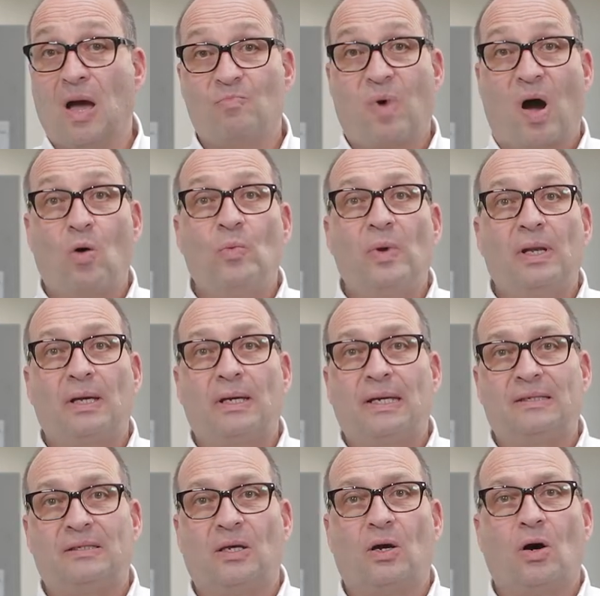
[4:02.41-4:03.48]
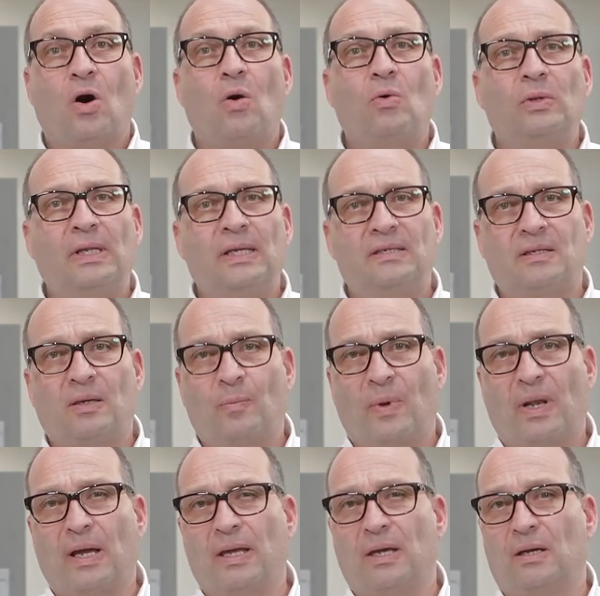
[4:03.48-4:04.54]
Baumüller is the only
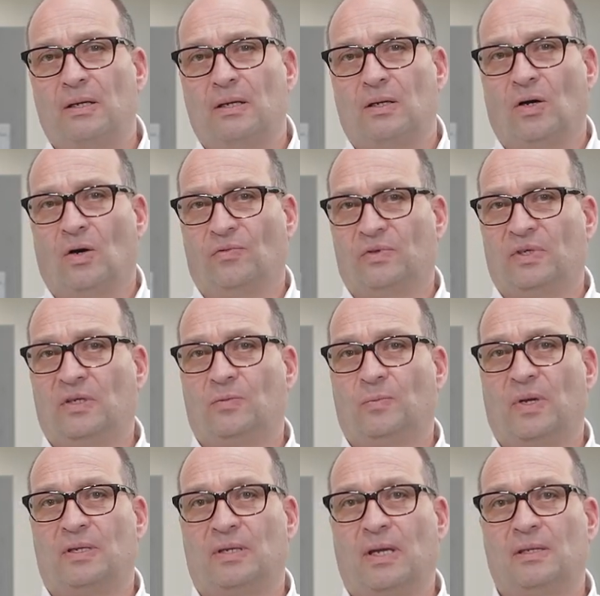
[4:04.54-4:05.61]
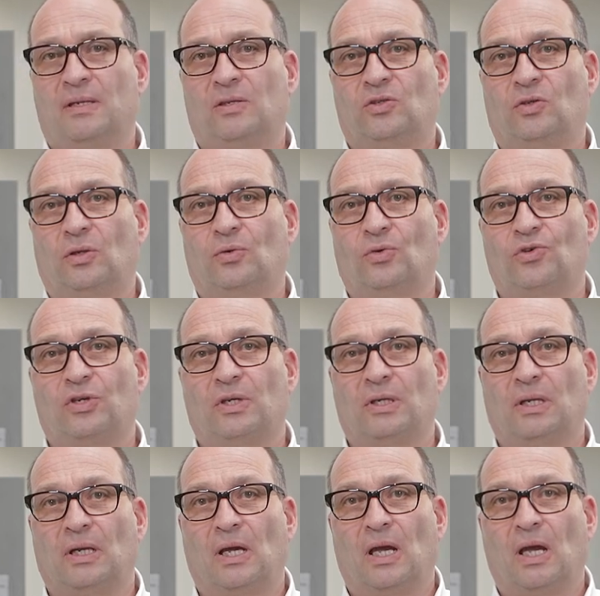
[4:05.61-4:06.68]
supplier of this patented solution
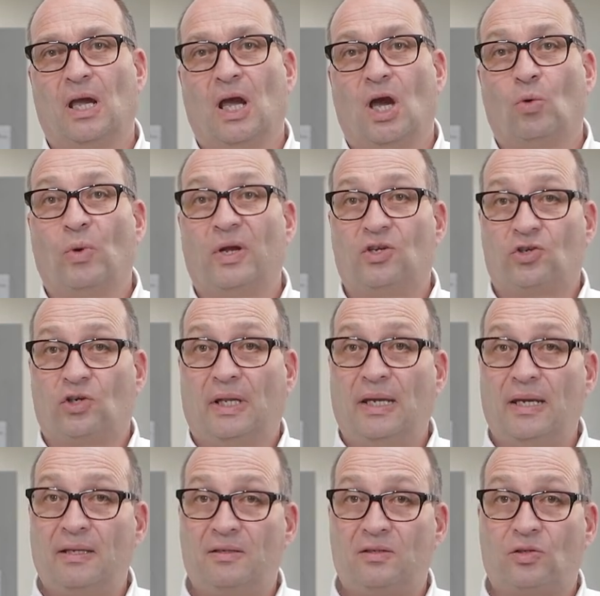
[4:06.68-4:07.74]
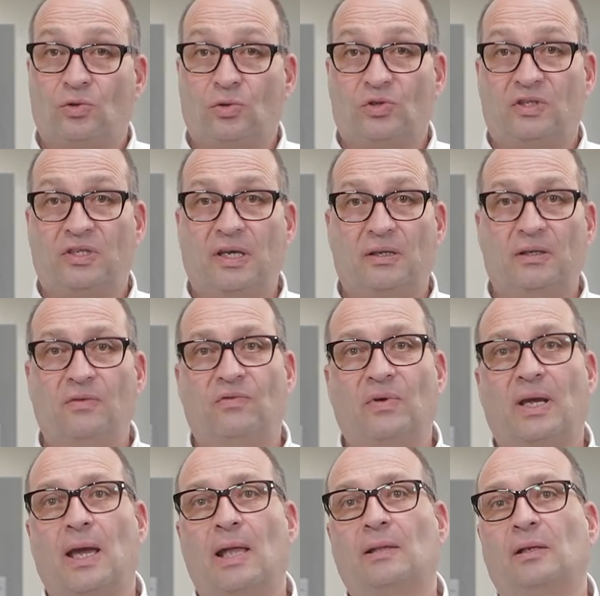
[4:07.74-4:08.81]
which leads to
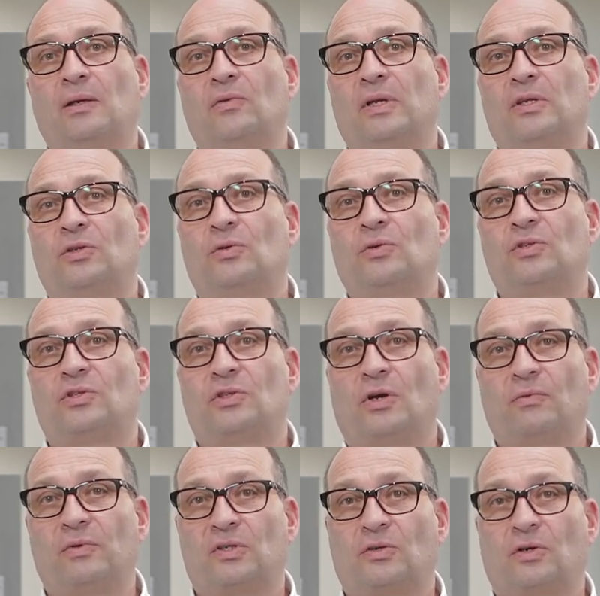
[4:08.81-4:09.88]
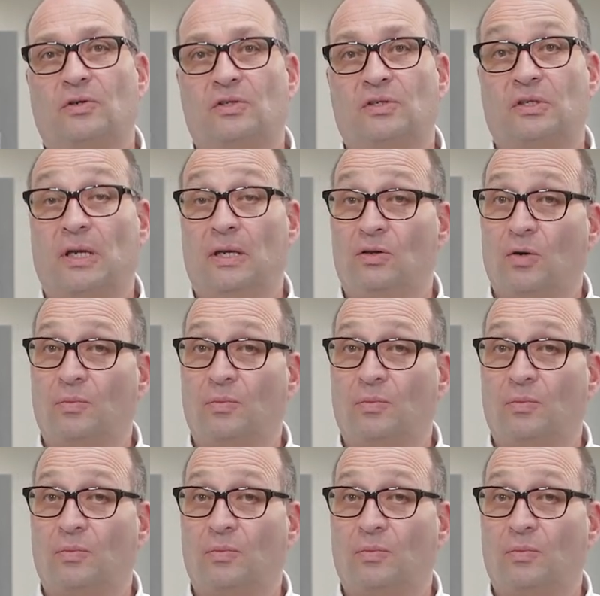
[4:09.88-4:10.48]
significantly reduced service costs in